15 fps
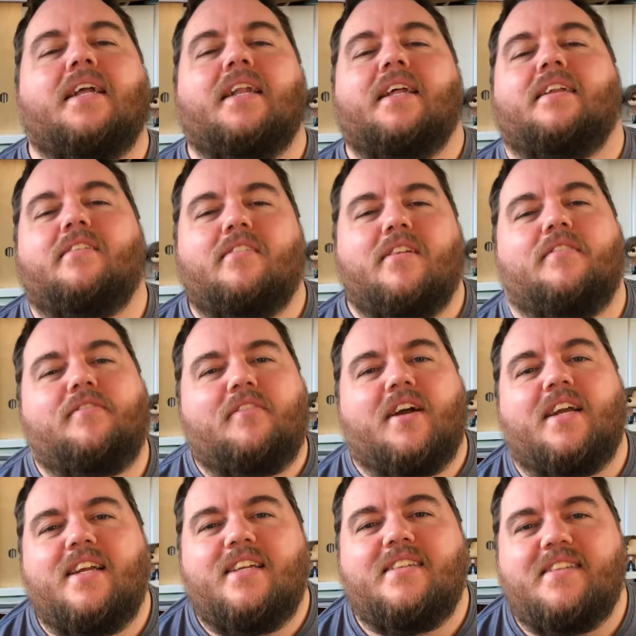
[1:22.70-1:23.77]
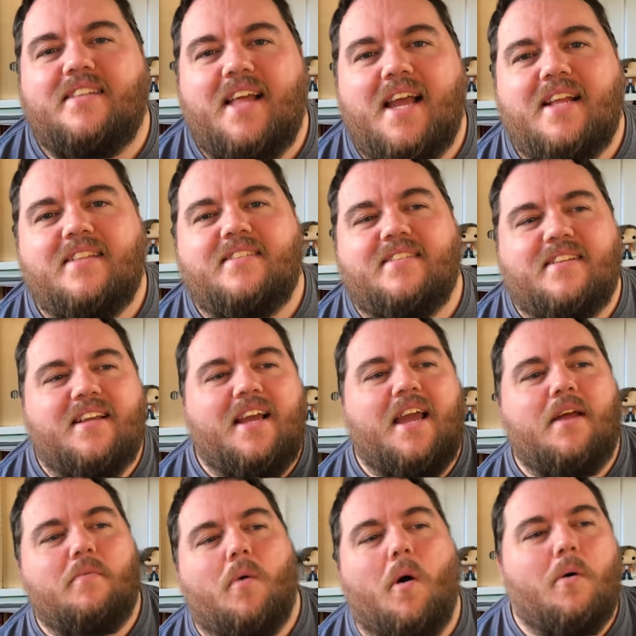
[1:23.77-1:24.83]
He literally fucking states
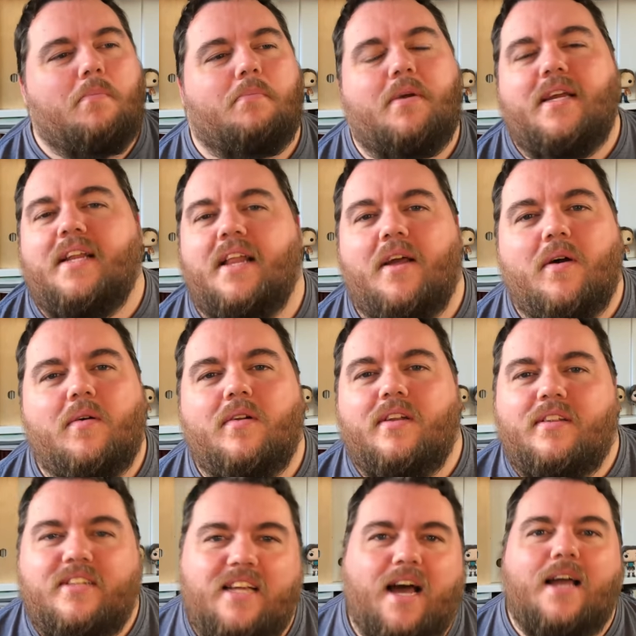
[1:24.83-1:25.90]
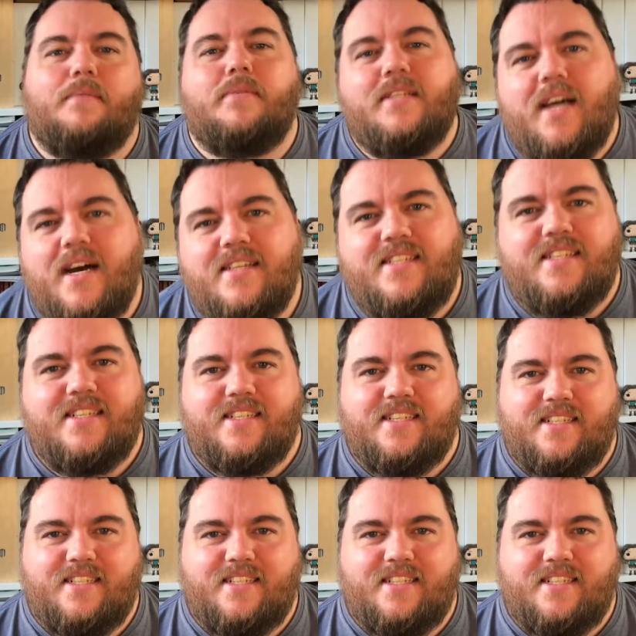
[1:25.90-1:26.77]
it won't be the only time he does it.